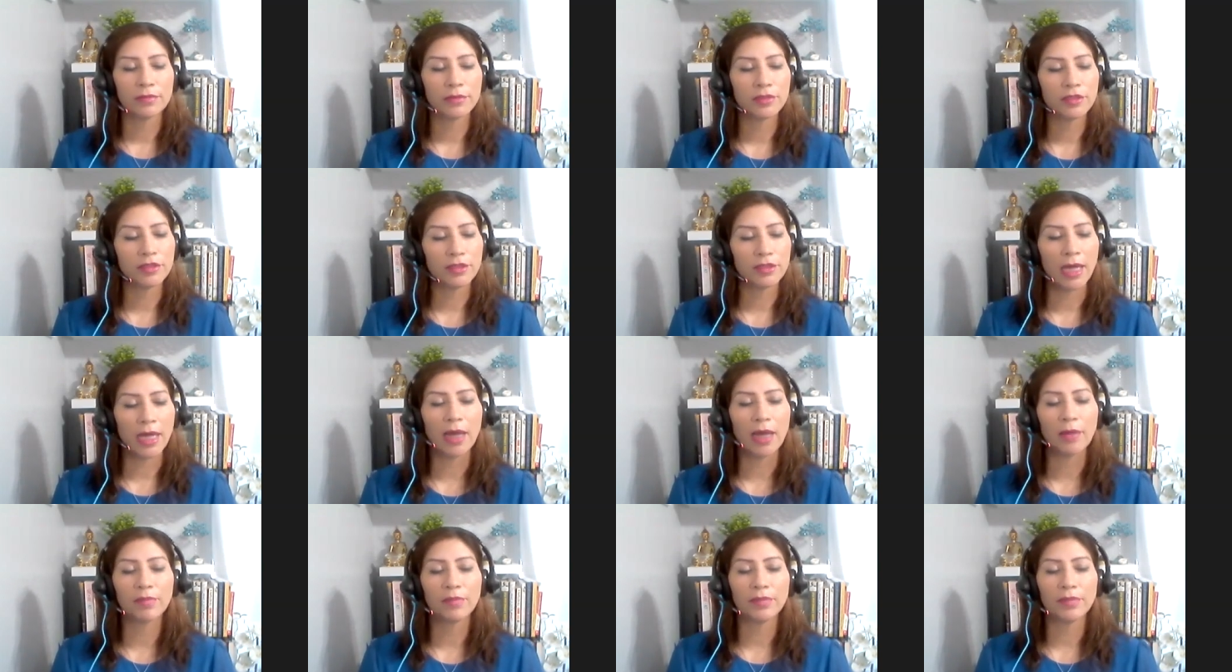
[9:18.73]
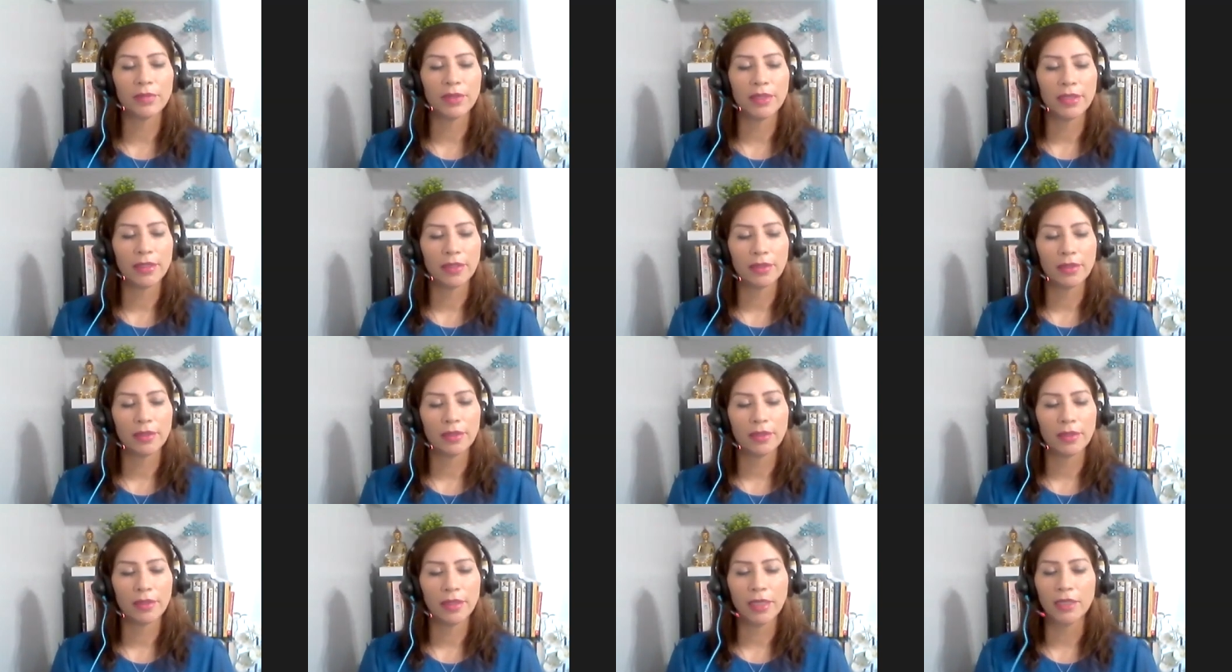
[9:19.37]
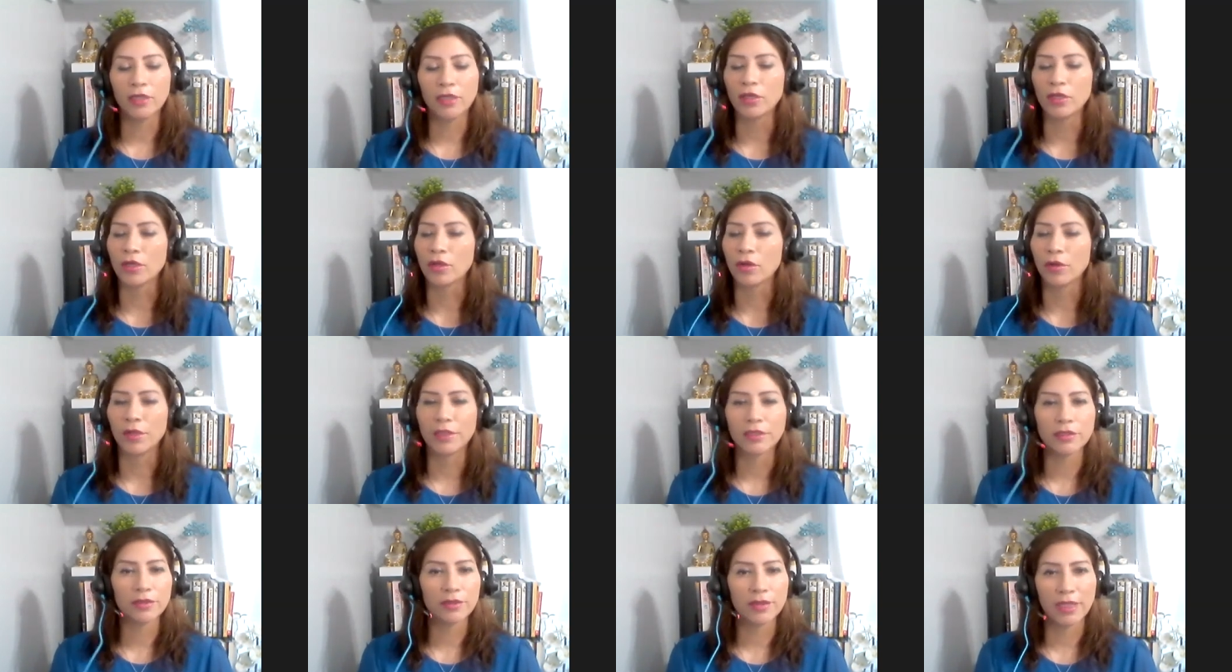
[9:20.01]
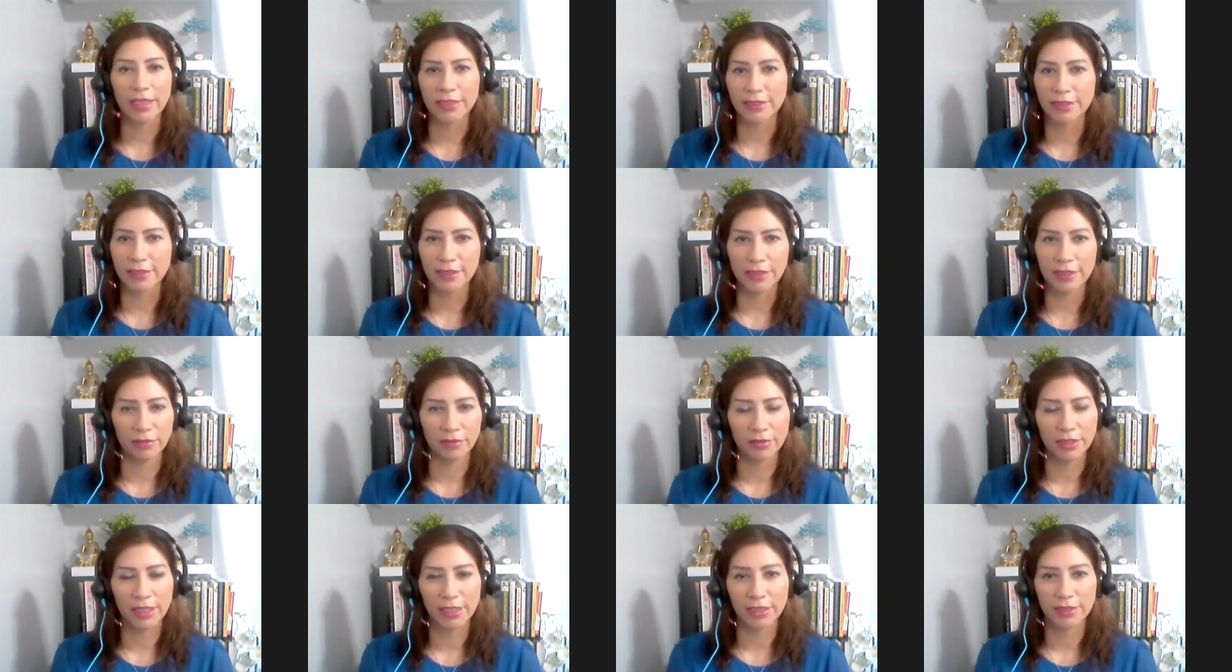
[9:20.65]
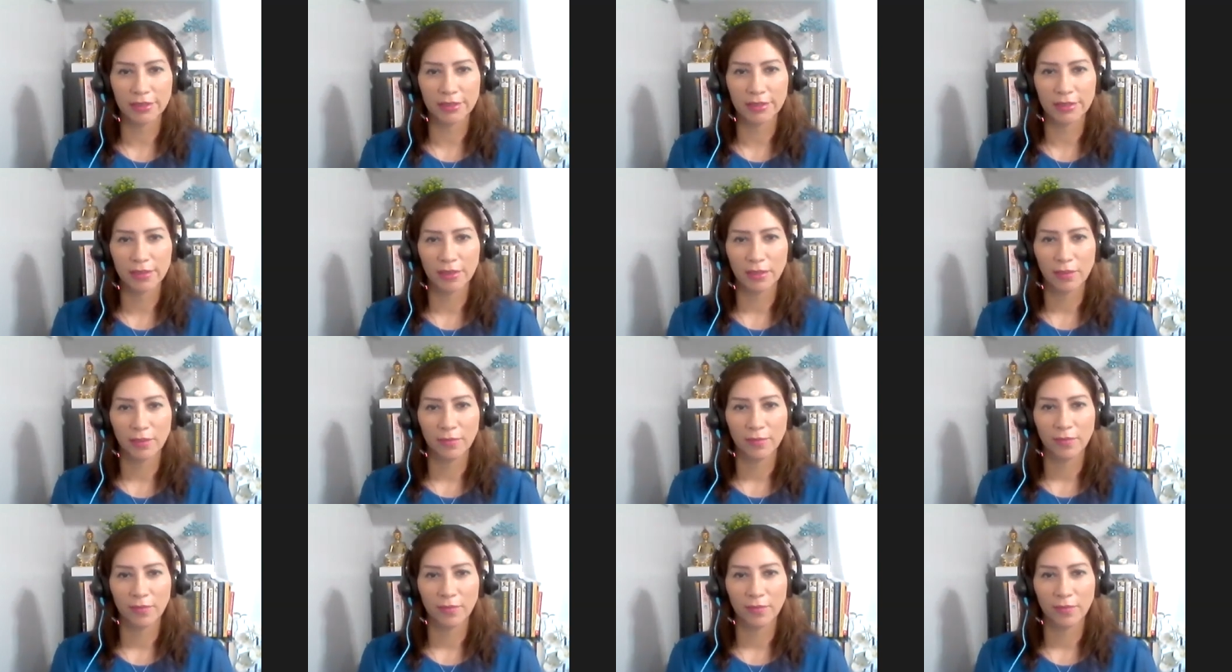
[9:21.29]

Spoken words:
stop and you go into that stillness